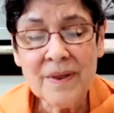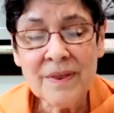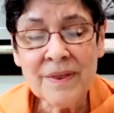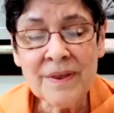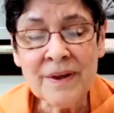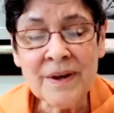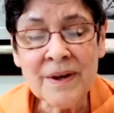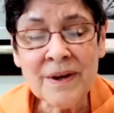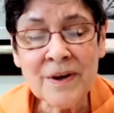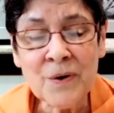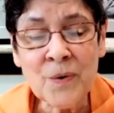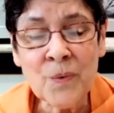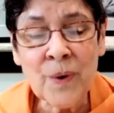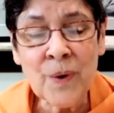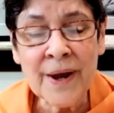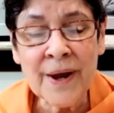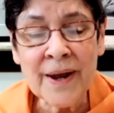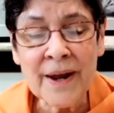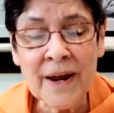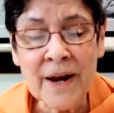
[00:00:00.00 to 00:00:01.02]
Think
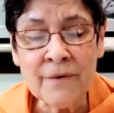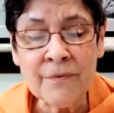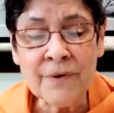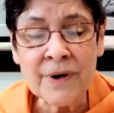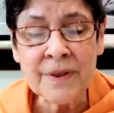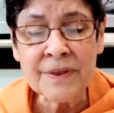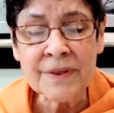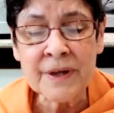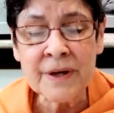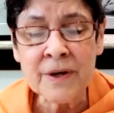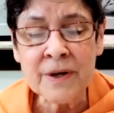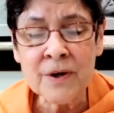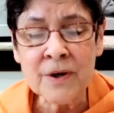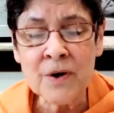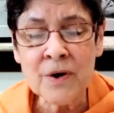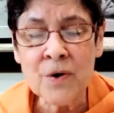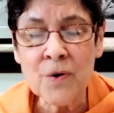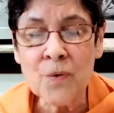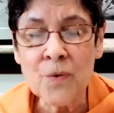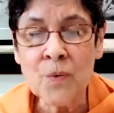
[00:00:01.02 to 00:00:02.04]
away everything
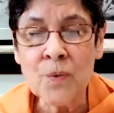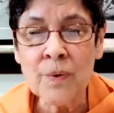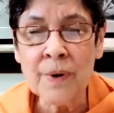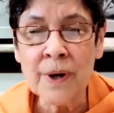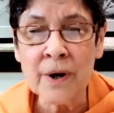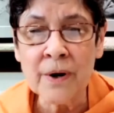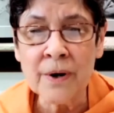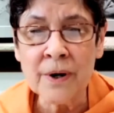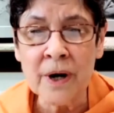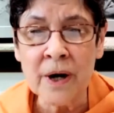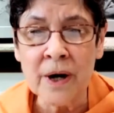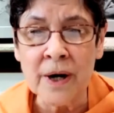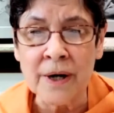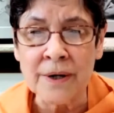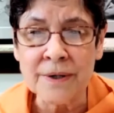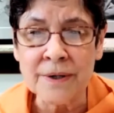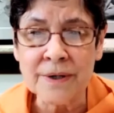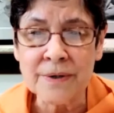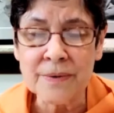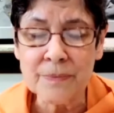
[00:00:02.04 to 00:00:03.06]
we are
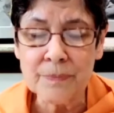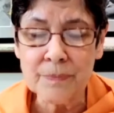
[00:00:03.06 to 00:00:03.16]
not.